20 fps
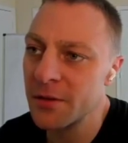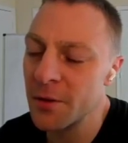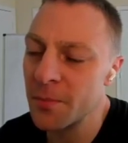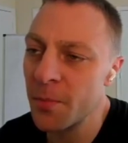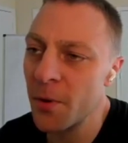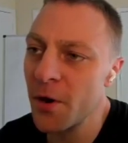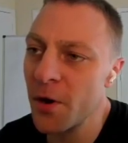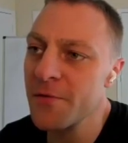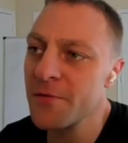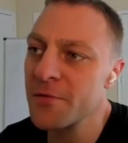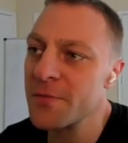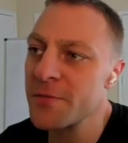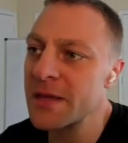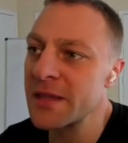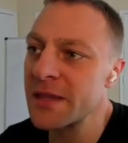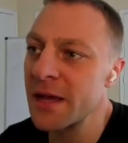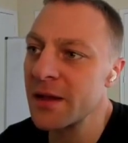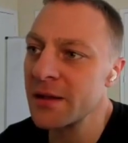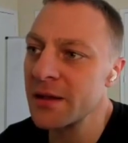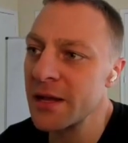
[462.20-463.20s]
the part for
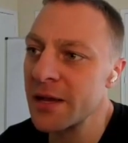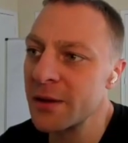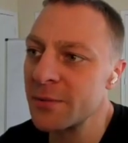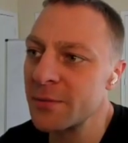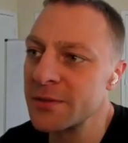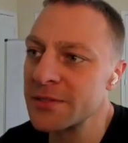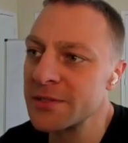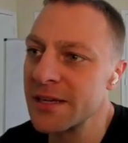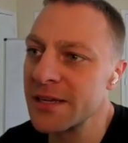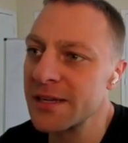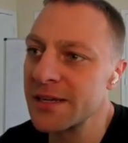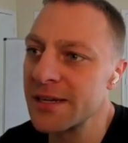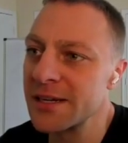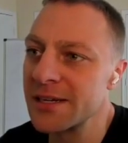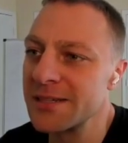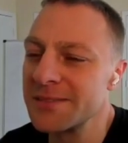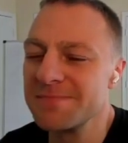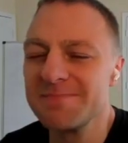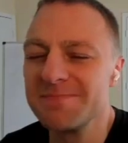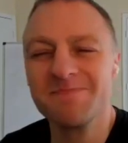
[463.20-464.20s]
me that like was like
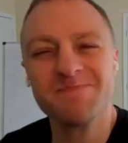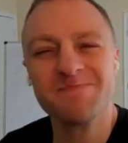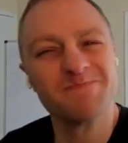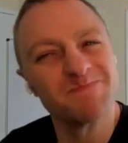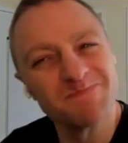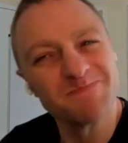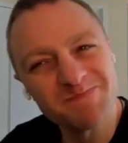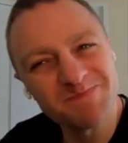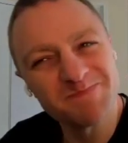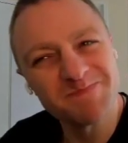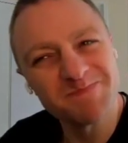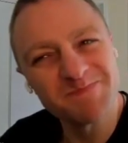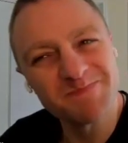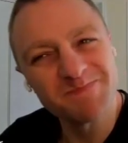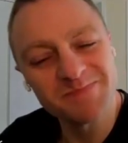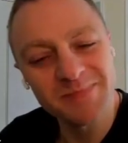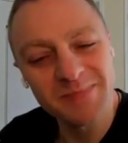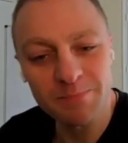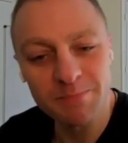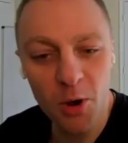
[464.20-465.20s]
a
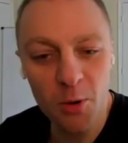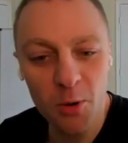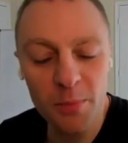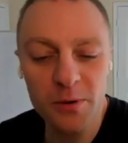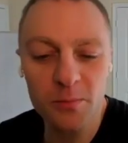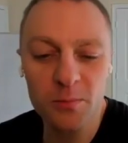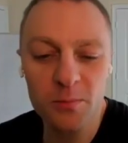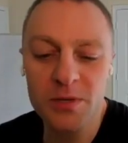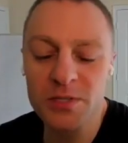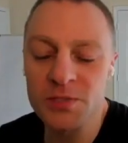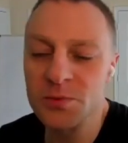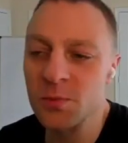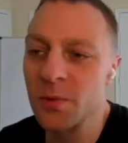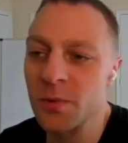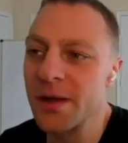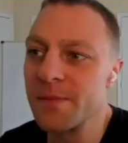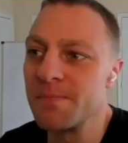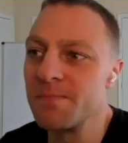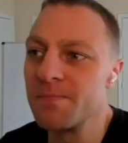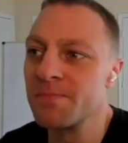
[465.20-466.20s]
moment was
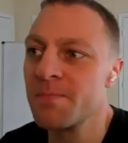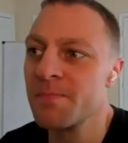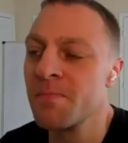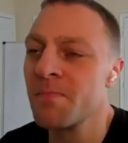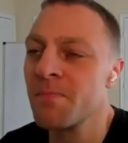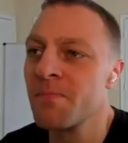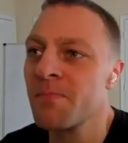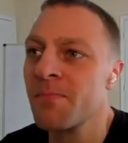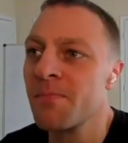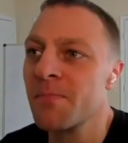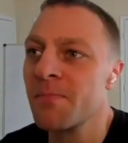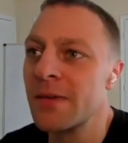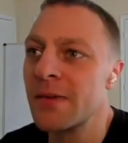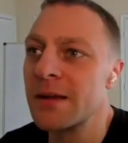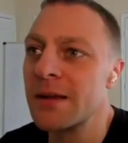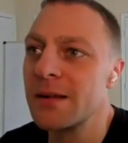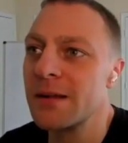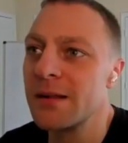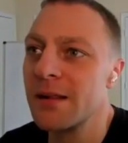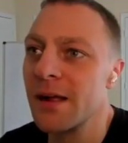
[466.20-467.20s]
when,
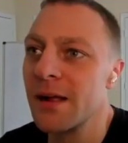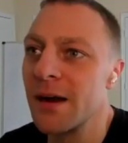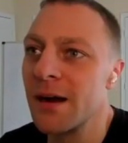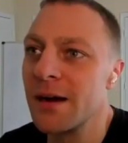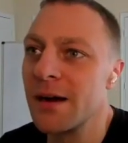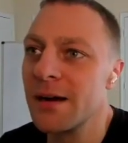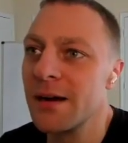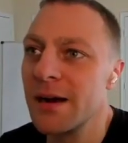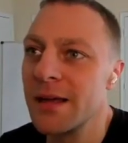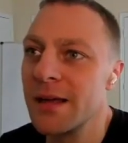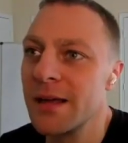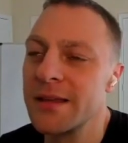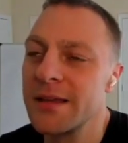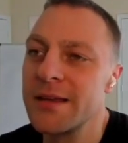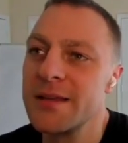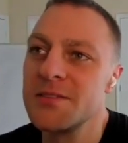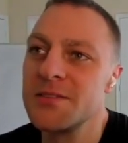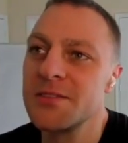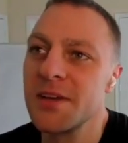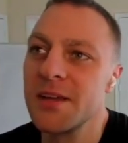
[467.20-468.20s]
I
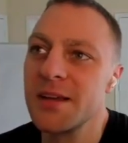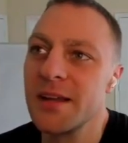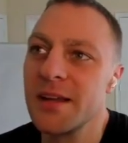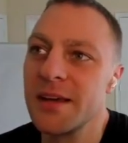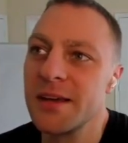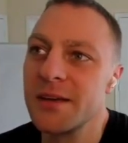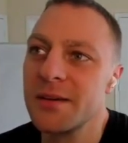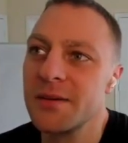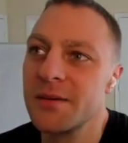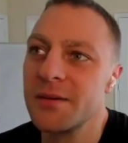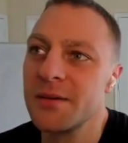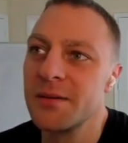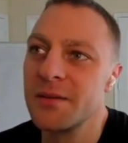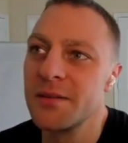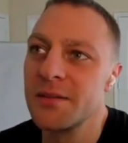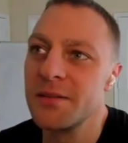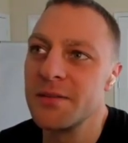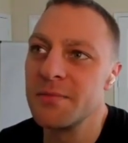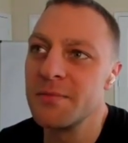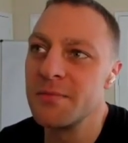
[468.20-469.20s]
think he said like
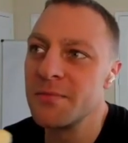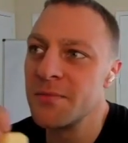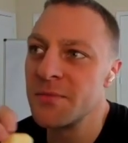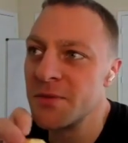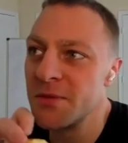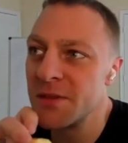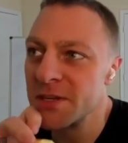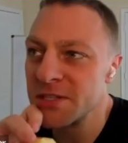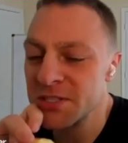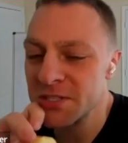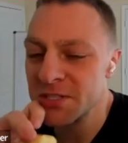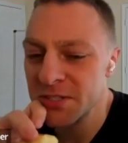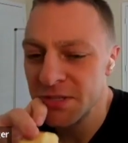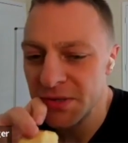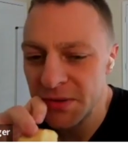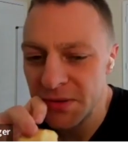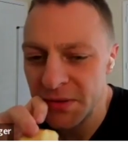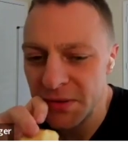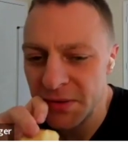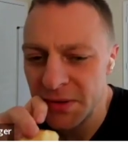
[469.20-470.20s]
this,
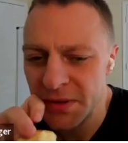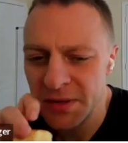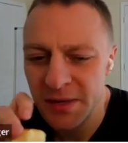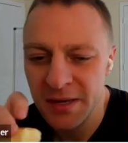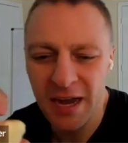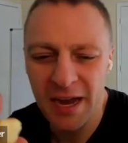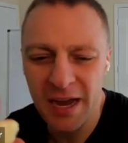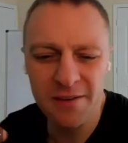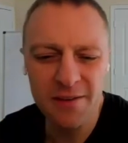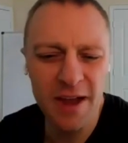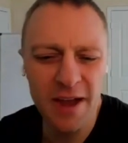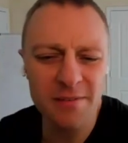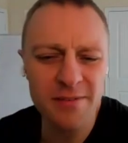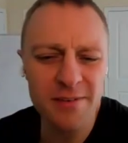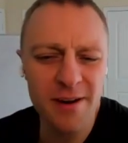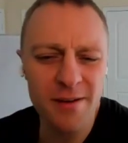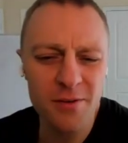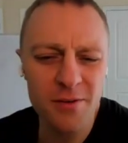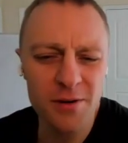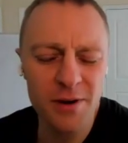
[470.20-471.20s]
I've
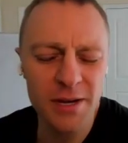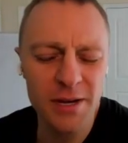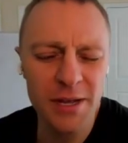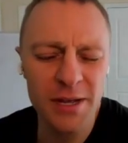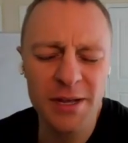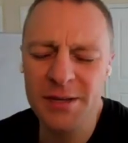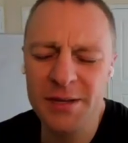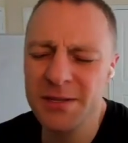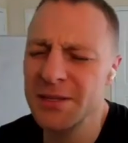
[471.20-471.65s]
never,